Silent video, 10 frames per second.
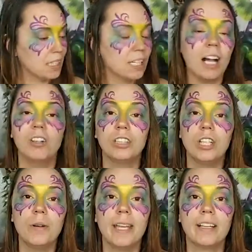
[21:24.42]
On
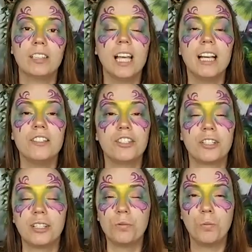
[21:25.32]
low hairlines, you're
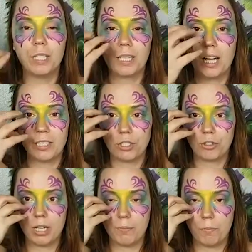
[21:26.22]
going to want to
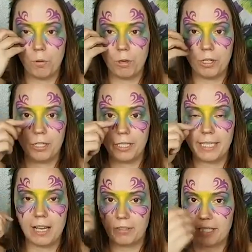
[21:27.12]
concentrate more
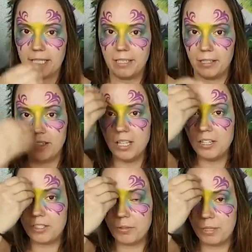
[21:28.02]
down here.
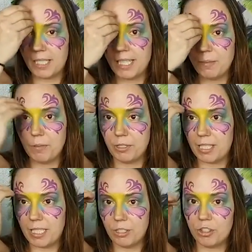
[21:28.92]
So you want to keep your
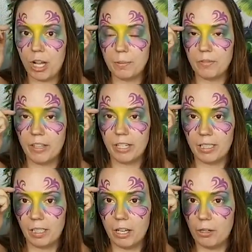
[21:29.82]
teardrops very
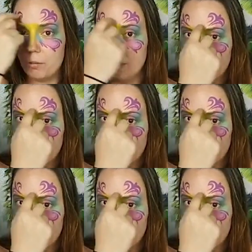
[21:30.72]
low.